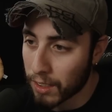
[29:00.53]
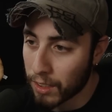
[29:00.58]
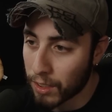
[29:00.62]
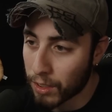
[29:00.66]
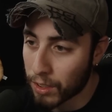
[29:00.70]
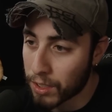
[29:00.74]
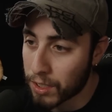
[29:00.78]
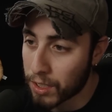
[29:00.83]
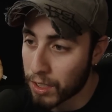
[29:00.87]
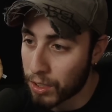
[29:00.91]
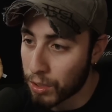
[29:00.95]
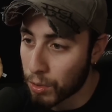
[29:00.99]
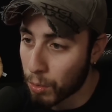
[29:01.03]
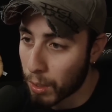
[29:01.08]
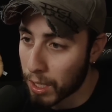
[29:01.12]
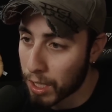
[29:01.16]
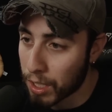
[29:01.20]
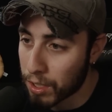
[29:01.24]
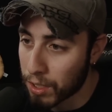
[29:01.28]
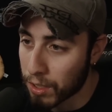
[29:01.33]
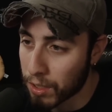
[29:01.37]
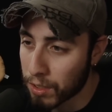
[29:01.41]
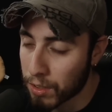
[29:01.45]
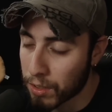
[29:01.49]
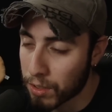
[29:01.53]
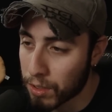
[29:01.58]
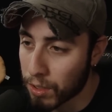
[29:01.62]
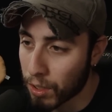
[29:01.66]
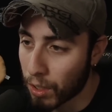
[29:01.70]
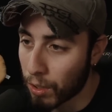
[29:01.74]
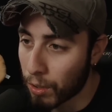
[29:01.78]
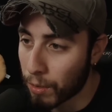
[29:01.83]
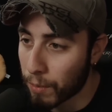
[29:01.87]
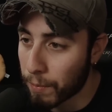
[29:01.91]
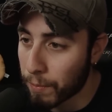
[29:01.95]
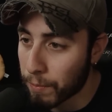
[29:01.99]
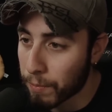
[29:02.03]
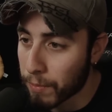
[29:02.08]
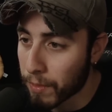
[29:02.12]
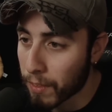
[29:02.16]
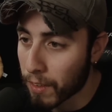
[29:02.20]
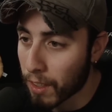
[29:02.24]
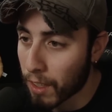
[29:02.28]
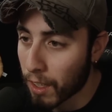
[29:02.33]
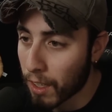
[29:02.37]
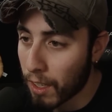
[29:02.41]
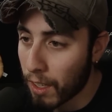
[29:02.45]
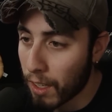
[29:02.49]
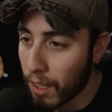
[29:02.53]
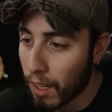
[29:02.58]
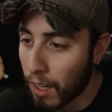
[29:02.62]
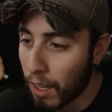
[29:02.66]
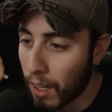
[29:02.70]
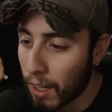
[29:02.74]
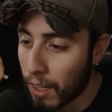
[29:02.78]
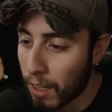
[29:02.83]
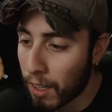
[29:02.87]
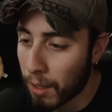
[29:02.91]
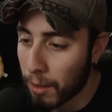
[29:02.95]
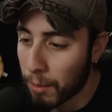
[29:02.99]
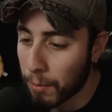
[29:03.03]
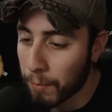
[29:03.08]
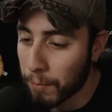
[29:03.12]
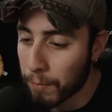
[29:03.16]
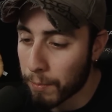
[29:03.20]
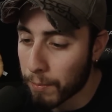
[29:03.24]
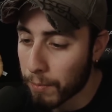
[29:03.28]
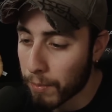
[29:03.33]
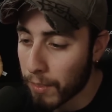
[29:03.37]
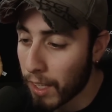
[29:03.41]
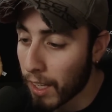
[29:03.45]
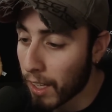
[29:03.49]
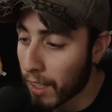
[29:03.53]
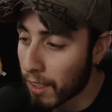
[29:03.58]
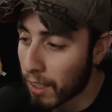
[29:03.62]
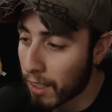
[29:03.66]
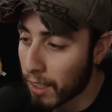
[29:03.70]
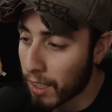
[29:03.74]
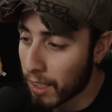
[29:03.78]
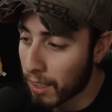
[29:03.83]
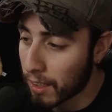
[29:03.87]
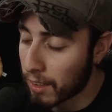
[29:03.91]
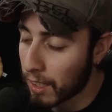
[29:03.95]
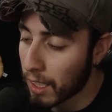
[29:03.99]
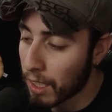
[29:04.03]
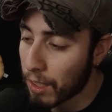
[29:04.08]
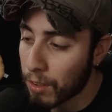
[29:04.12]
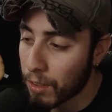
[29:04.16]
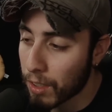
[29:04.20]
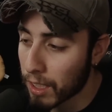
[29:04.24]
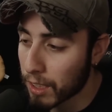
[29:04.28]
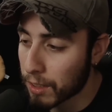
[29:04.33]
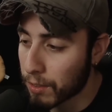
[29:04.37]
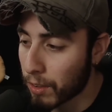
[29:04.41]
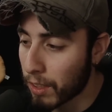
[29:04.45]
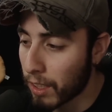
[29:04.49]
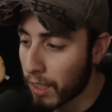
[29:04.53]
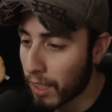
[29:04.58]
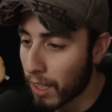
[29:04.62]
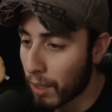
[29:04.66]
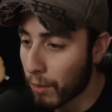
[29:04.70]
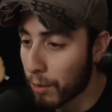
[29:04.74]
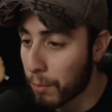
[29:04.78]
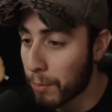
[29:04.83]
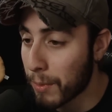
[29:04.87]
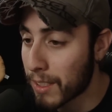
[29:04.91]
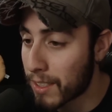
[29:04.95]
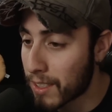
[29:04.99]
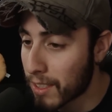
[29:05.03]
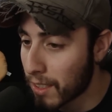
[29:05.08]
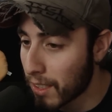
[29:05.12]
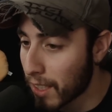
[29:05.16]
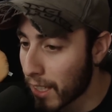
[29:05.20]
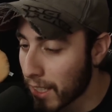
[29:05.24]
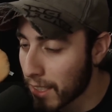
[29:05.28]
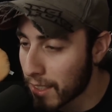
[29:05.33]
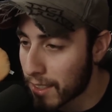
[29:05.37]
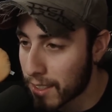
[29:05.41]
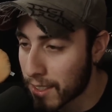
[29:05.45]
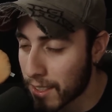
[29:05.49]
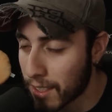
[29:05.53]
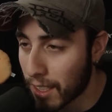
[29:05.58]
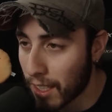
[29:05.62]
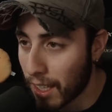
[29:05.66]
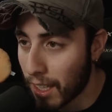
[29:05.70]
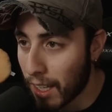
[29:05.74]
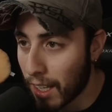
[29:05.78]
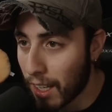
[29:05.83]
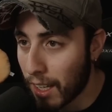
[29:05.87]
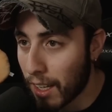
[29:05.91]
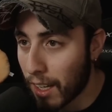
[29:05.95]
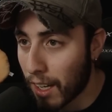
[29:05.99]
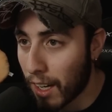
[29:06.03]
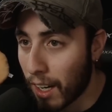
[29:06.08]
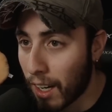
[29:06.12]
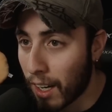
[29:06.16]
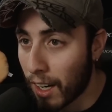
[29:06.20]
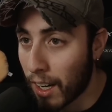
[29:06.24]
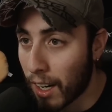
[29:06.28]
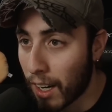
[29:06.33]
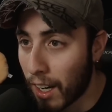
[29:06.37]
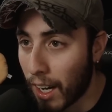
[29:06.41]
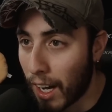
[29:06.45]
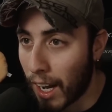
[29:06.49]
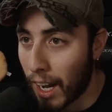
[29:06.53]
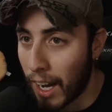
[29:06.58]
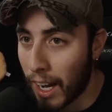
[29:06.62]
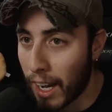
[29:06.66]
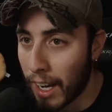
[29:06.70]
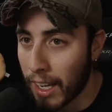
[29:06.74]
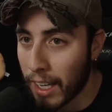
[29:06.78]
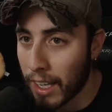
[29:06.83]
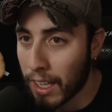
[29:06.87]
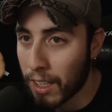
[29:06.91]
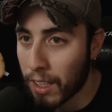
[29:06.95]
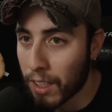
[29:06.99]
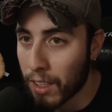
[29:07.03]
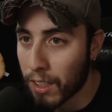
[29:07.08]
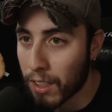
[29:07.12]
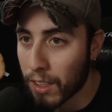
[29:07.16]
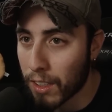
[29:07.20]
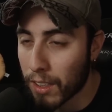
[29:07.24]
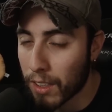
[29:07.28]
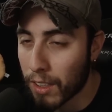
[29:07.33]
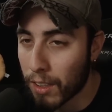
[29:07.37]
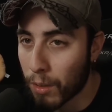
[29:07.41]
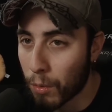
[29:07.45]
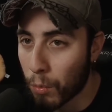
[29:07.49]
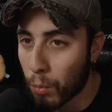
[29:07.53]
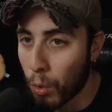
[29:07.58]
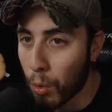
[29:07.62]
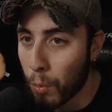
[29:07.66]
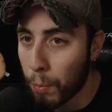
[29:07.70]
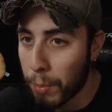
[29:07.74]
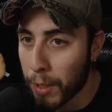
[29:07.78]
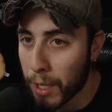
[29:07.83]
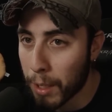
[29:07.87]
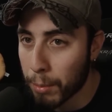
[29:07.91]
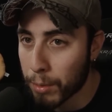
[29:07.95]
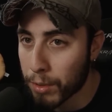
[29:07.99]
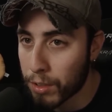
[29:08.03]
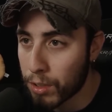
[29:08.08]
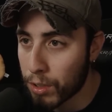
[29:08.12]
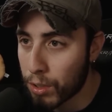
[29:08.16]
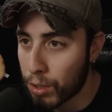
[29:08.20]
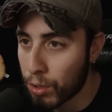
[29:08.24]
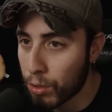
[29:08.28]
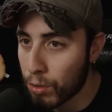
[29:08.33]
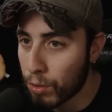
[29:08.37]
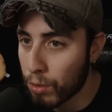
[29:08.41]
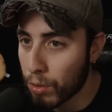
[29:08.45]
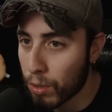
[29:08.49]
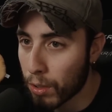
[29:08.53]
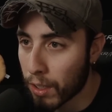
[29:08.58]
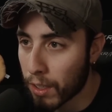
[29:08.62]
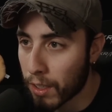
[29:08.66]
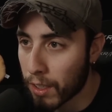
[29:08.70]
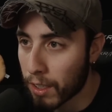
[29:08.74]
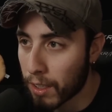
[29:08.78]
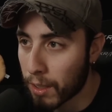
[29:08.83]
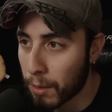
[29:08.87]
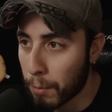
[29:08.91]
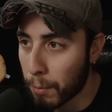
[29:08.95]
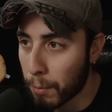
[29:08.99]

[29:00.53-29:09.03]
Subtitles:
situation. So, yeah, again, thank you guys for hanging out with me tonight. I won't be able to do